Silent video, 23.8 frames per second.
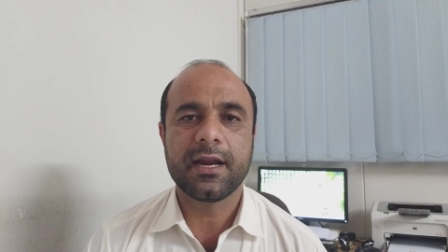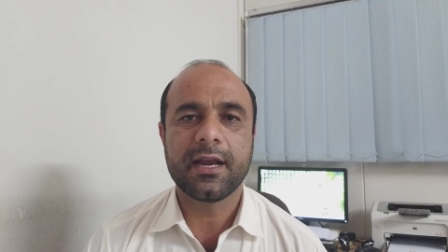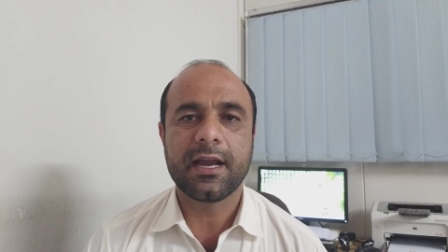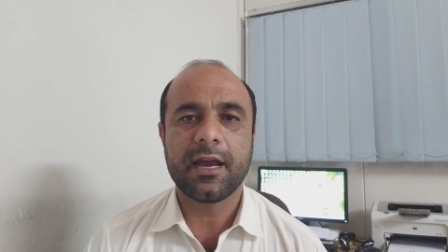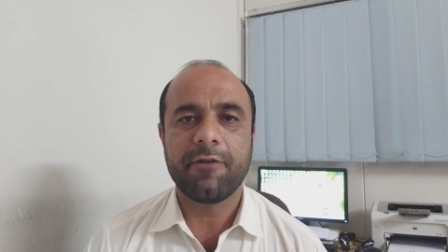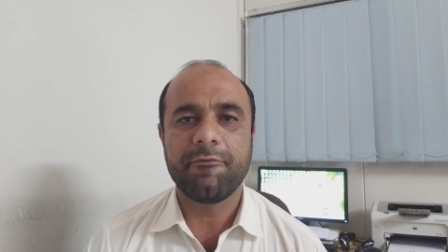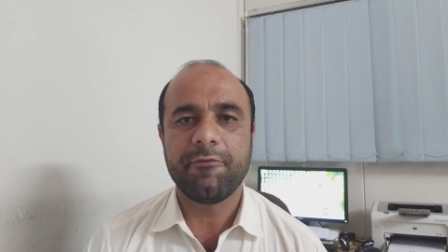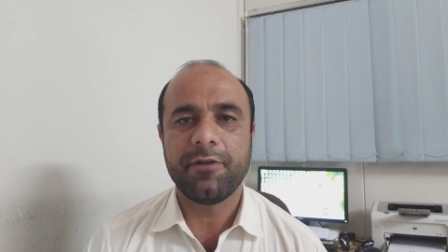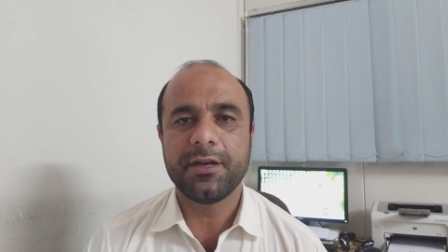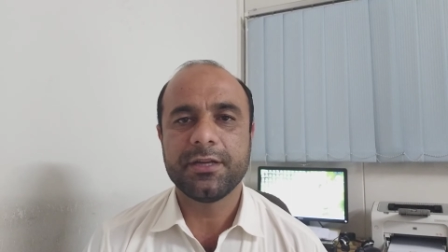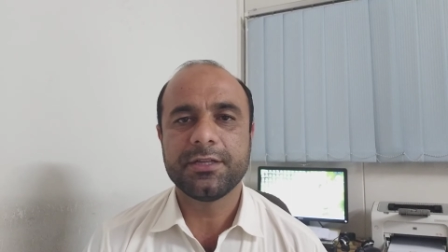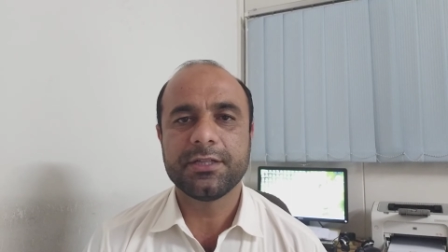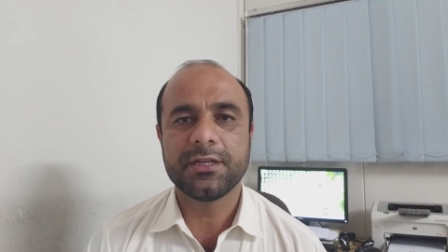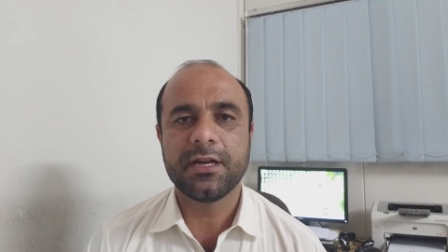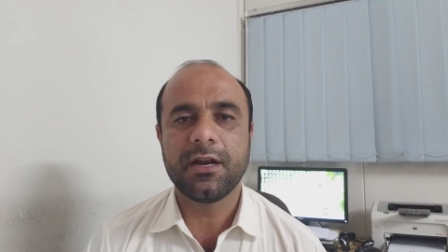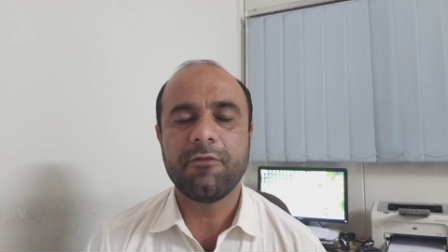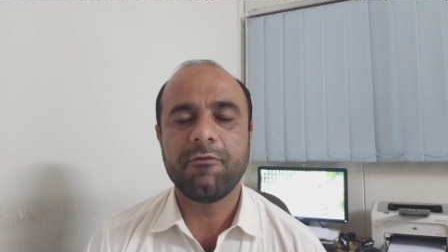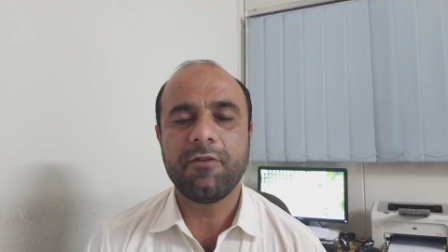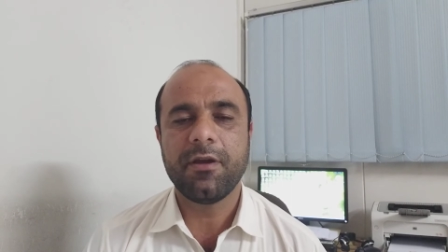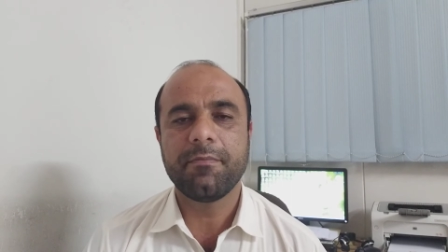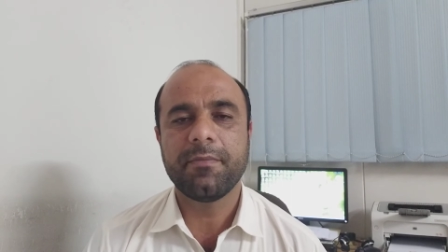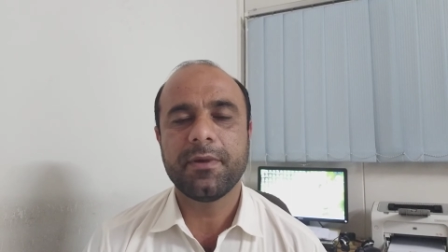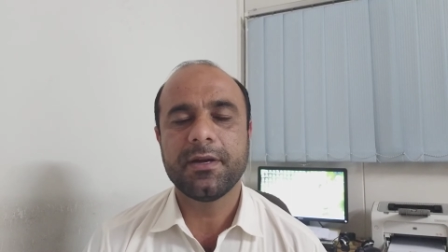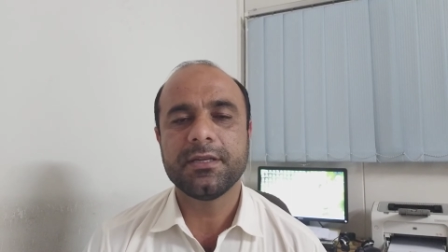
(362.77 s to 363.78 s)
conventional
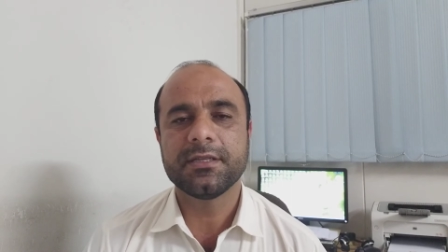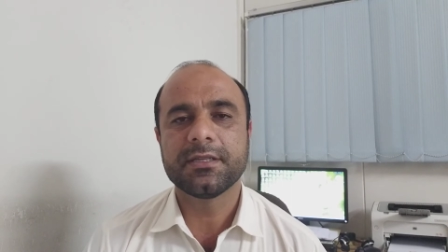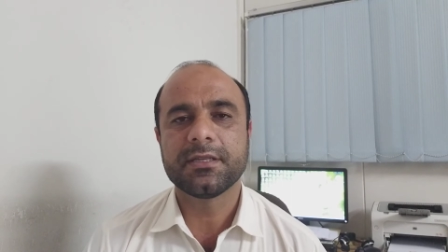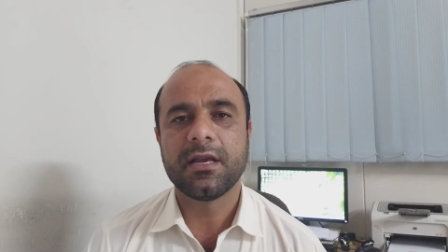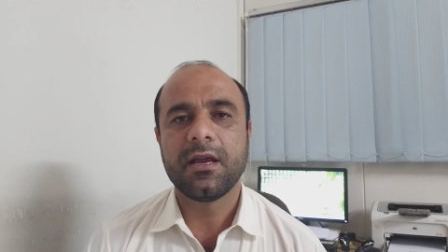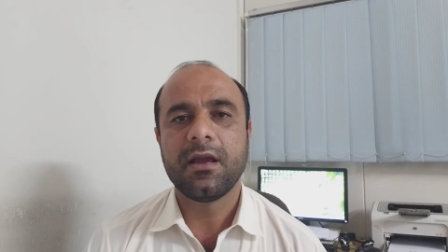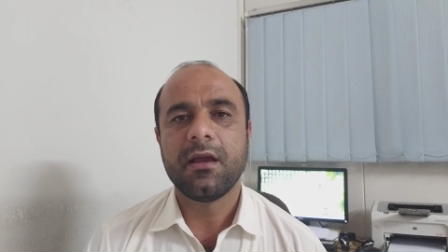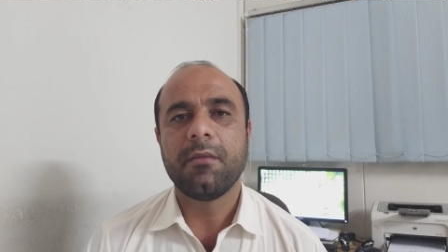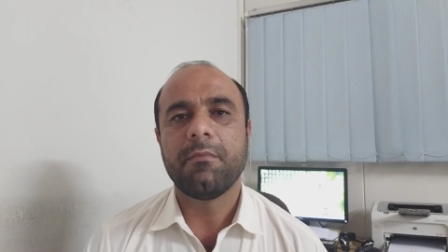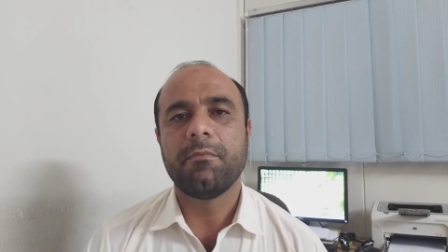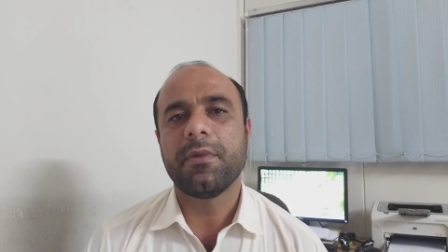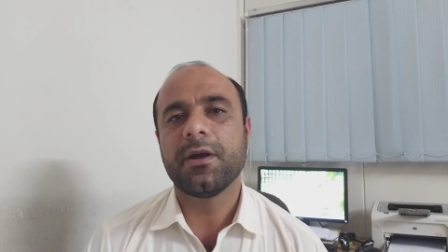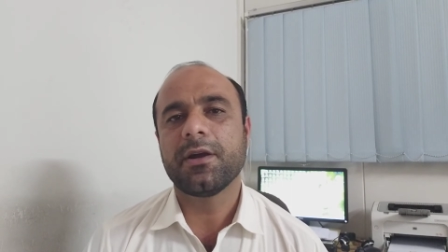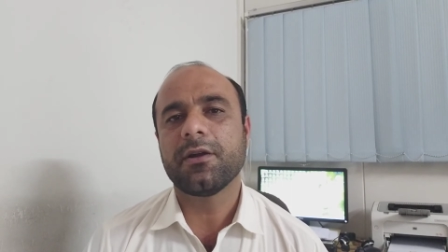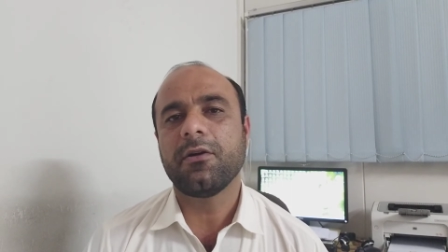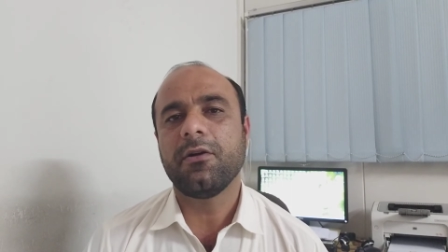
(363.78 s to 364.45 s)
weapons, but